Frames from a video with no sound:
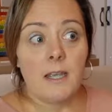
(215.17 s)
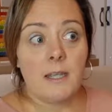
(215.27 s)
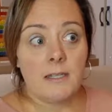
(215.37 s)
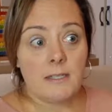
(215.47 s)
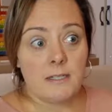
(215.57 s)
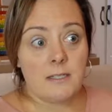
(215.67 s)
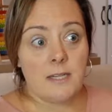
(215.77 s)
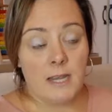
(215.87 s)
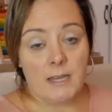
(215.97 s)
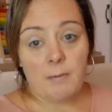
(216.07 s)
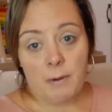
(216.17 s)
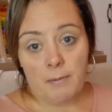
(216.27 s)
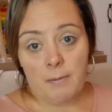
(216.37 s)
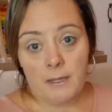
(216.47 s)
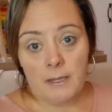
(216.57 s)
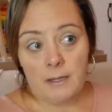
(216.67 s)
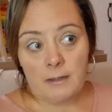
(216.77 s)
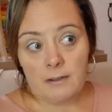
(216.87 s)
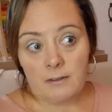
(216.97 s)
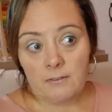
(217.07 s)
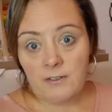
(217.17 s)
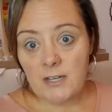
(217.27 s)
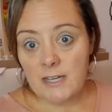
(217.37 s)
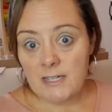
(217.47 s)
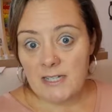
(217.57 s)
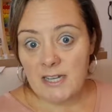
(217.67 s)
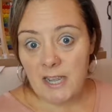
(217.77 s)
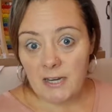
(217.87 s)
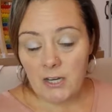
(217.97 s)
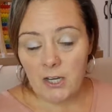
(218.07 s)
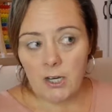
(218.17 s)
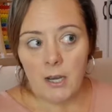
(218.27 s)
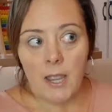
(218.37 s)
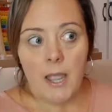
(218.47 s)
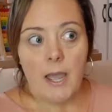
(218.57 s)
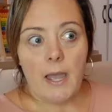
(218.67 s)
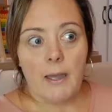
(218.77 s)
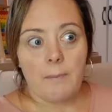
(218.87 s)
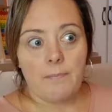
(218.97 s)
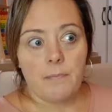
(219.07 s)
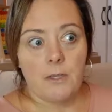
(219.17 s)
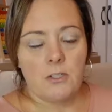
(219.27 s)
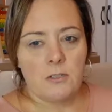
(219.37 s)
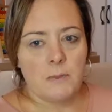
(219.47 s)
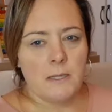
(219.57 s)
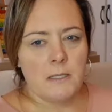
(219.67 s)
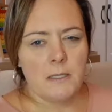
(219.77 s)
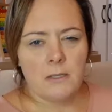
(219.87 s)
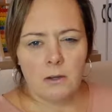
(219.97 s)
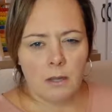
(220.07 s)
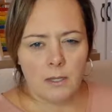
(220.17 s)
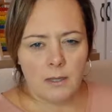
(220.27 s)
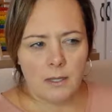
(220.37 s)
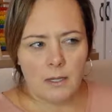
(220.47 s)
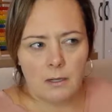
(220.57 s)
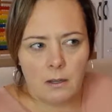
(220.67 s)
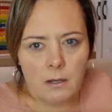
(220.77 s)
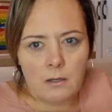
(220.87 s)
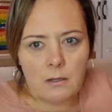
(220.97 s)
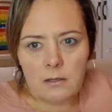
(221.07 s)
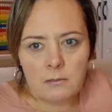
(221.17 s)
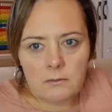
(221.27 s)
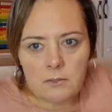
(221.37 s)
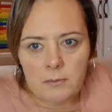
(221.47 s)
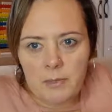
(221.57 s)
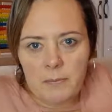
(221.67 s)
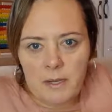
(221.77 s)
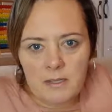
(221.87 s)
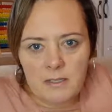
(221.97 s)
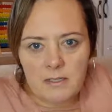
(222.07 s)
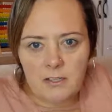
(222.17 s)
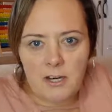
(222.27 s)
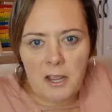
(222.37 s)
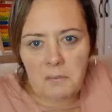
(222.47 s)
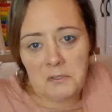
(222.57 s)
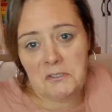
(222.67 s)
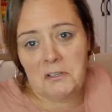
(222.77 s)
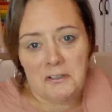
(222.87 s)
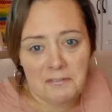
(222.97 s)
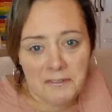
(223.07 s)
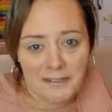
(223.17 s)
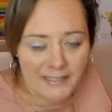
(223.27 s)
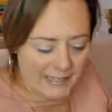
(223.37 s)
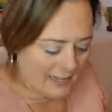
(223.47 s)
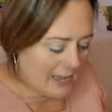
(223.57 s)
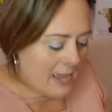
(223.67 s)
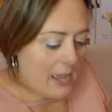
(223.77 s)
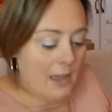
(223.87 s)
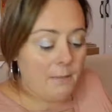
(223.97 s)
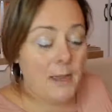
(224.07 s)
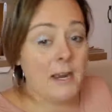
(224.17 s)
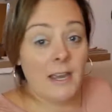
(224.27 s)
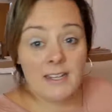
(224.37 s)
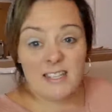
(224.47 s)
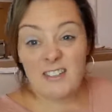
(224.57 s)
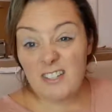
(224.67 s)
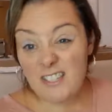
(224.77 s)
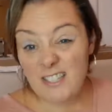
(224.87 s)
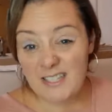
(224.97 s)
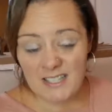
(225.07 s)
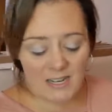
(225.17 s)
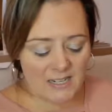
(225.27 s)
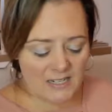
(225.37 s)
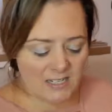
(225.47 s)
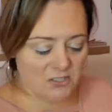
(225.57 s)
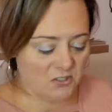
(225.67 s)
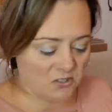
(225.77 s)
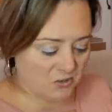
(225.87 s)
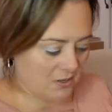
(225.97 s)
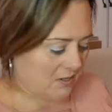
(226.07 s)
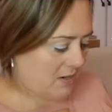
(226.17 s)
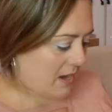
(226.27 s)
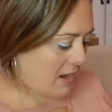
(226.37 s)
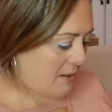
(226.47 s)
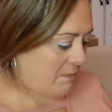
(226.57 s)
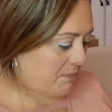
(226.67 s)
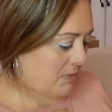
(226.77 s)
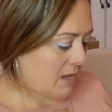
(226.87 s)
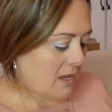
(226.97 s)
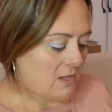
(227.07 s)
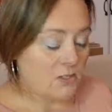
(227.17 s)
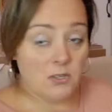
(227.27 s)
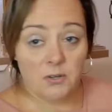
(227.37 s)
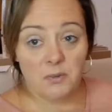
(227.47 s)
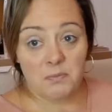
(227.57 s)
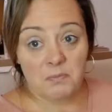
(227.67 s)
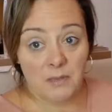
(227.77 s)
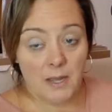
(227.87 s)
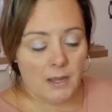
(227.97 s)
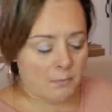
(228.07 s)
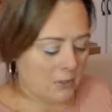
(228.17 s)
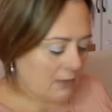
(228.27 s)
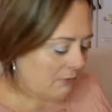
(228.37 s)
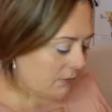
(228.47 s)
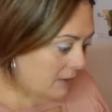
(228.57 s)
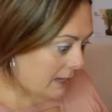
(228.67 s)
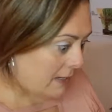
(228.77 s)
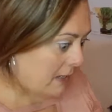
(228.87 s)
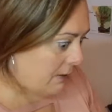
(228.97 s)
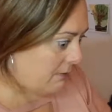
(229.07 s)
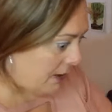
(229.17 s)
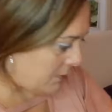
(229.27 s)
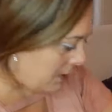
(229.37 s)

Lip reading: it did take probably a good few days to get here, just because it's an odd thing. Nobody buys this on Amazon, really. And I did not see this at any teacher store. So I'm really glad that I found